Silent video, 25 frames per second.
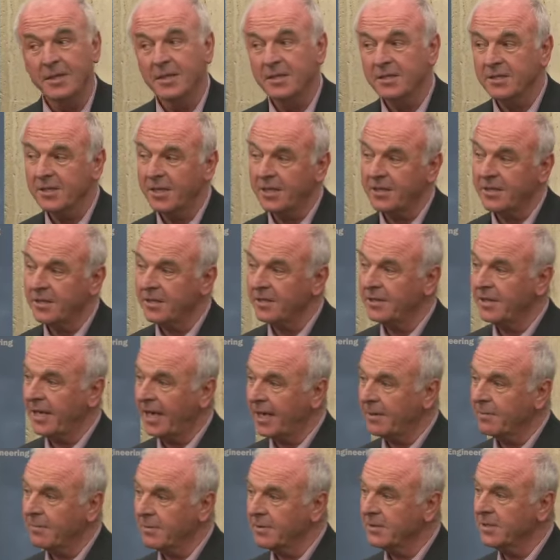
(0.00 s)
said that
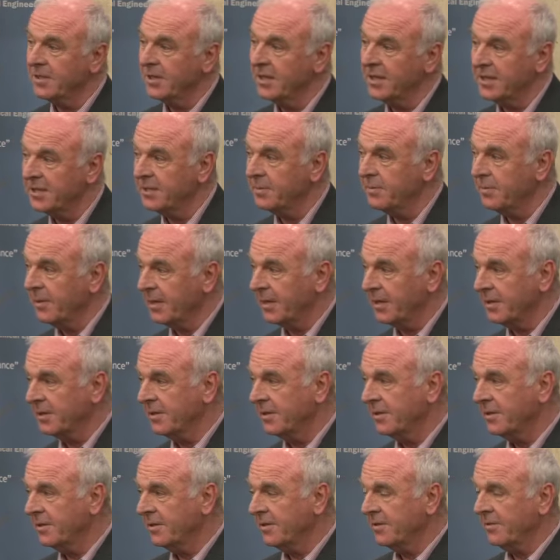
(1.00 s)
that was his
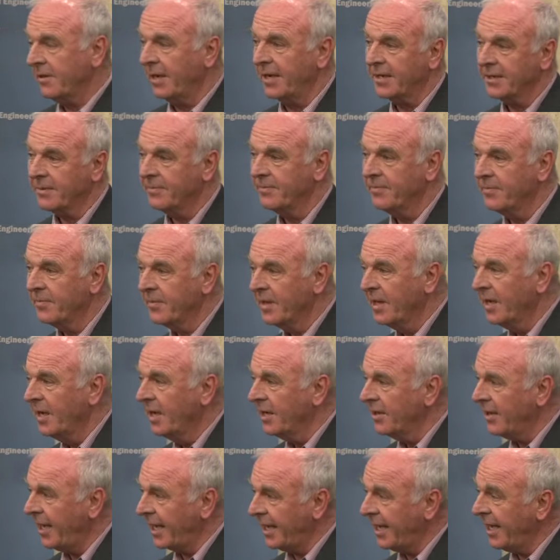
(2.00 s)
biggest threat.
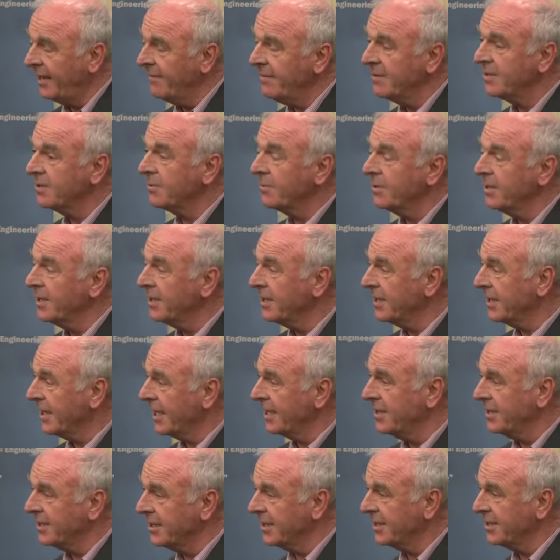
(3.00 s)
Thank heavens we didn't
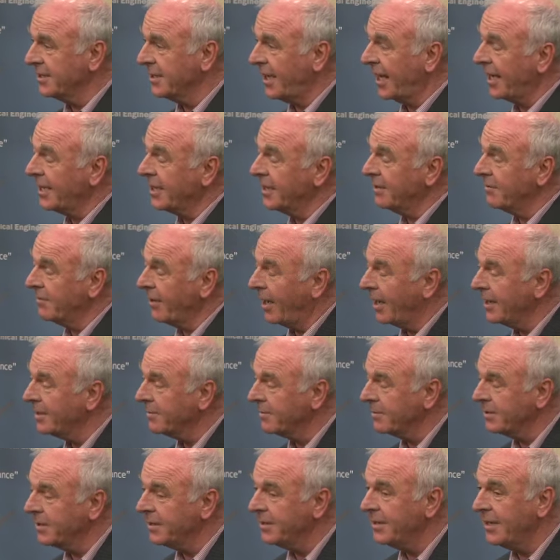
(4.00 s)
get it exactly right.
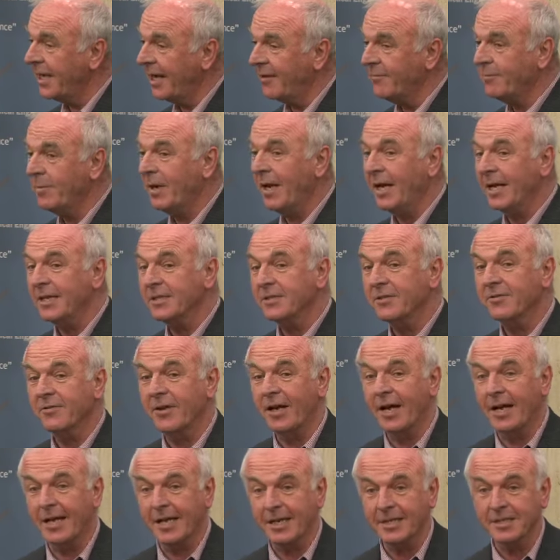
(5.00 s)
We didn't have planes
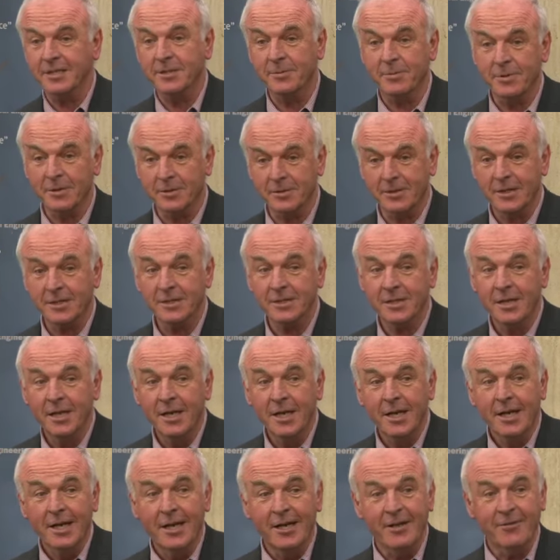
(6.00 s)
flying into buildings.
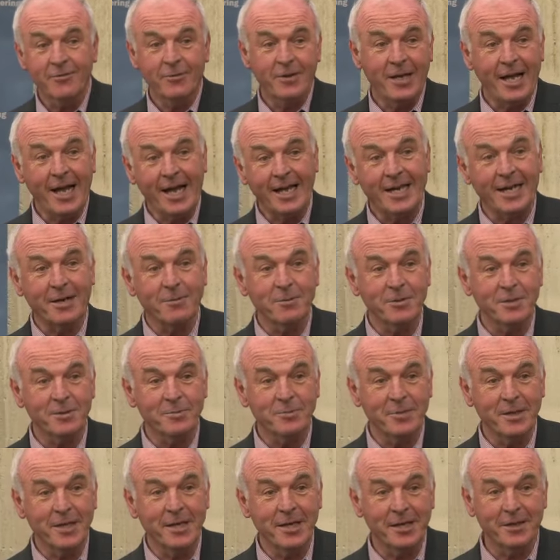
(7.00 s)
If we had, I wouldn't
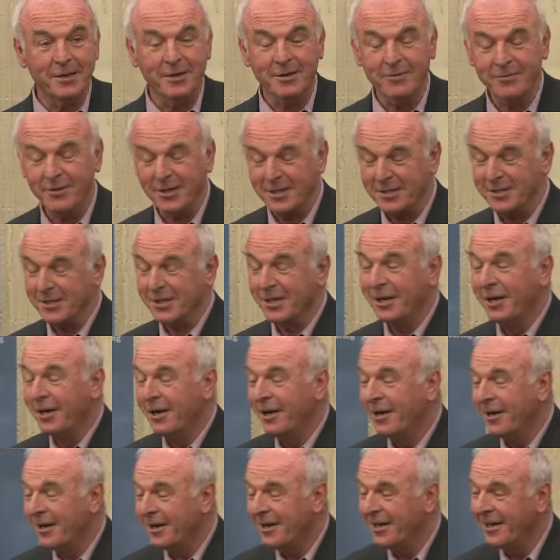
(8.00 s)
be here at WITS.
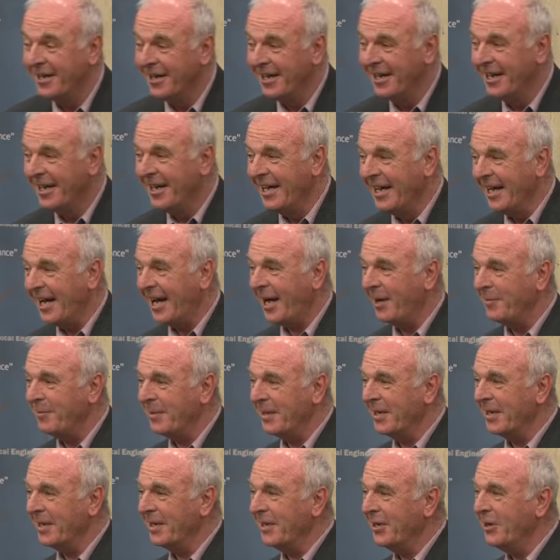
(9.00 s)
I'd
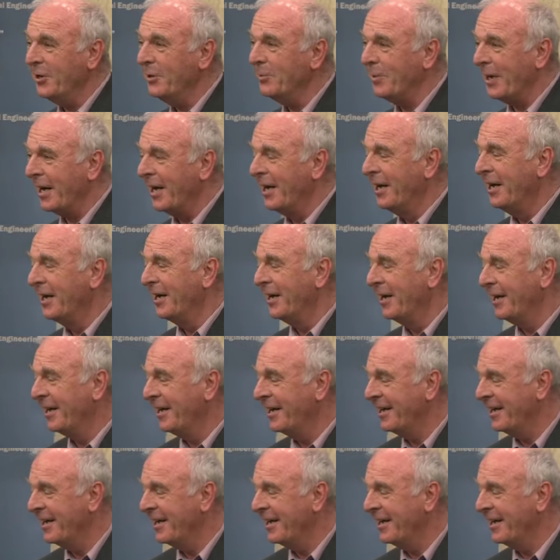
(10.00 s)
be in Cuba.